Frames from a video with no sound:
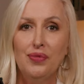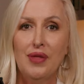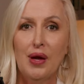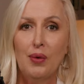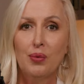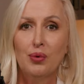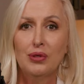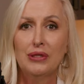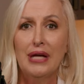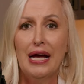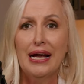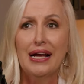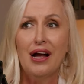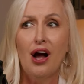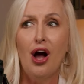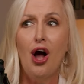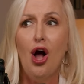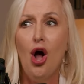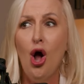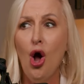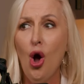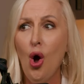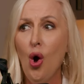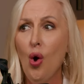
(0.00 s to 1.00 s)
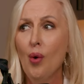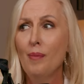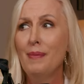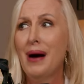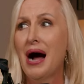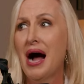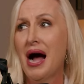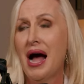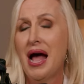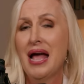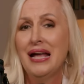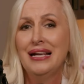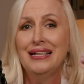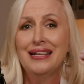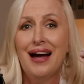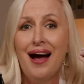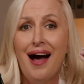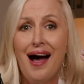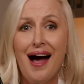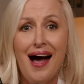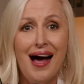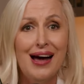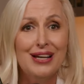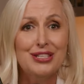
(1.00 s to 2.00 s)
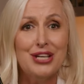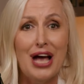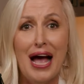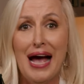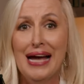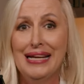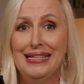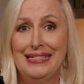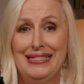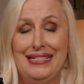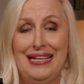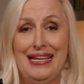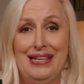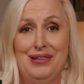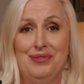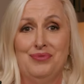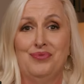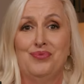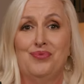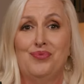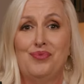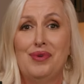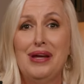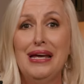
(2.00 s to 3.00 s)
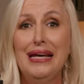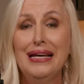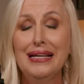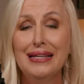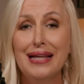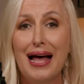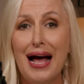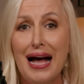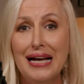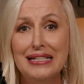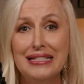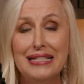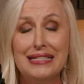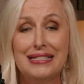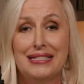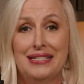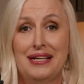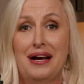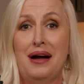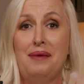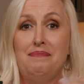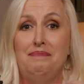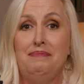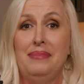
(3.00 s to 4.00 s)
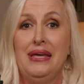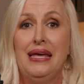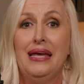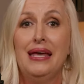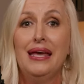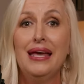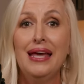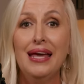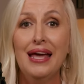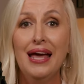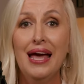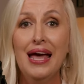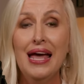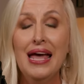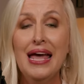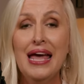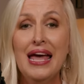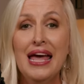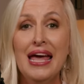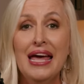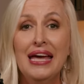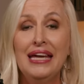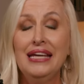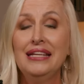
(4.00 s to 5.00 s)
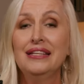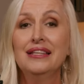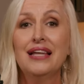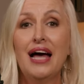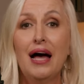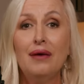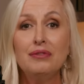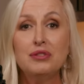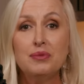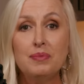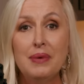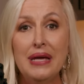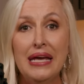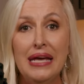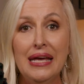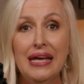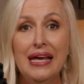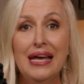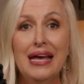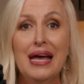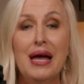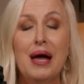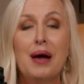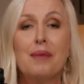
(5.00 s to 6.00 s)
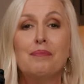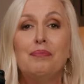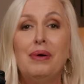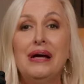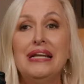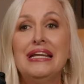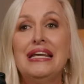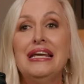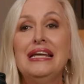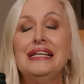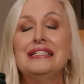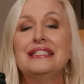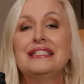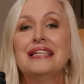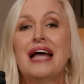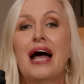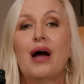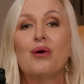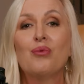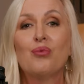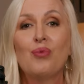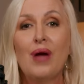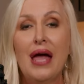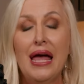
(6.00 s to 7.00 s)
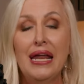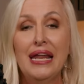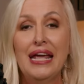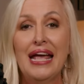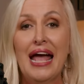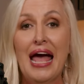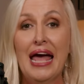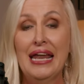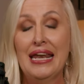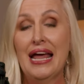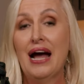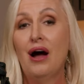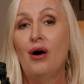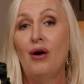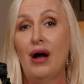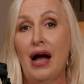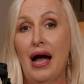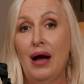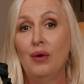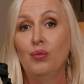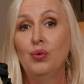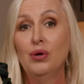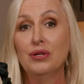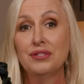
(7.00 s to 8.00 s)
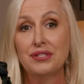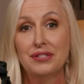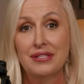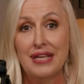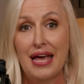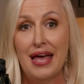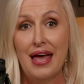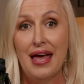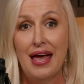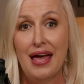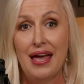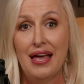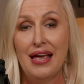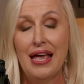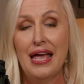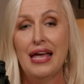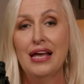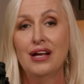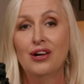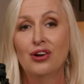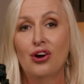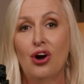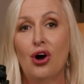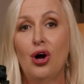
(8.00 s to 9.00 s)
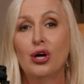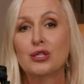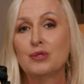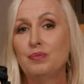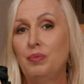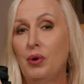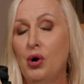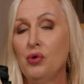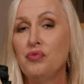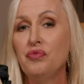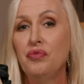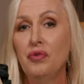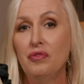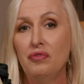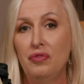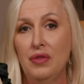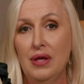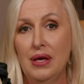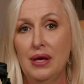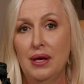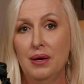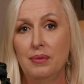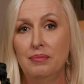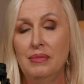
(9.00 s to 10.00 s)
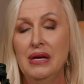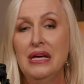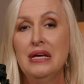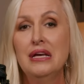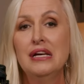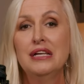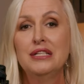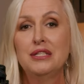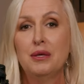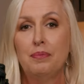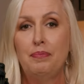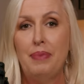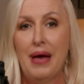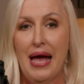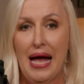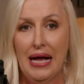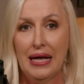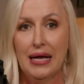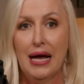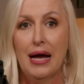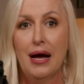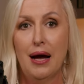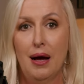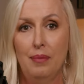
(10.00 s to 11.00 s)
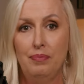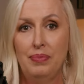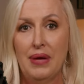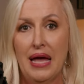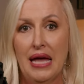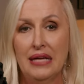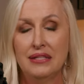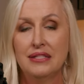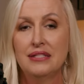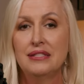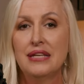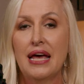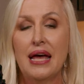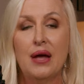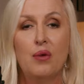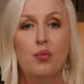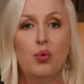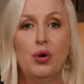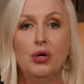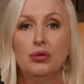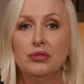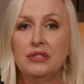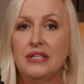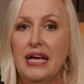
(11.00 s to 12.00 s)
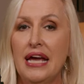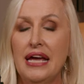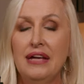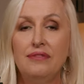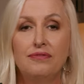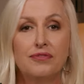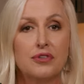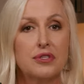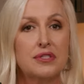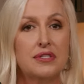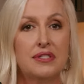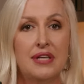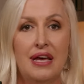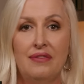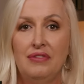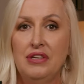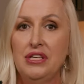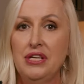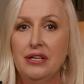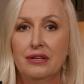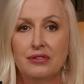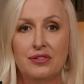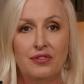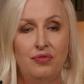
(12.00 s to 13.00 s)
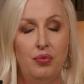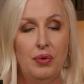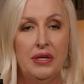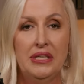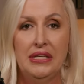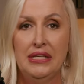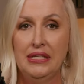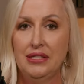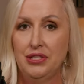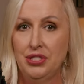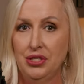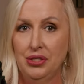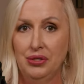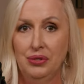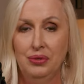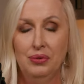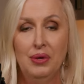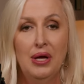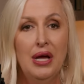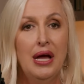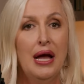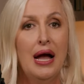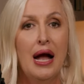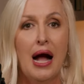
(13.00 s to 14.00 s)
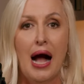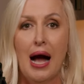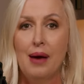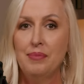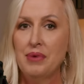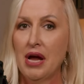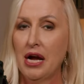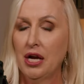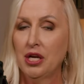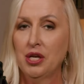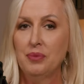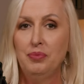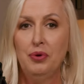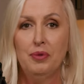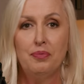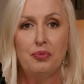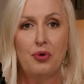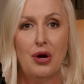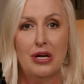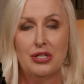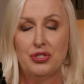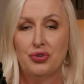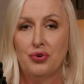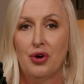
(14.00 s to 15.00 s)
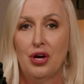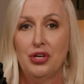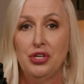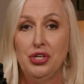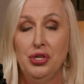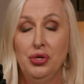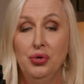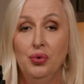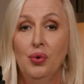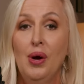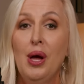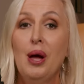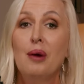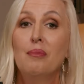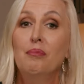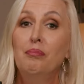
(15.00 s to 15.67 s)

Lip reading: They were like, oh my gosh, I didn't realize it's not me. He loves me, but he's not ready. And now I will say it caused both of them to back up and say, we'll date for 7 years if we need to. I'm not going to put pressure on you.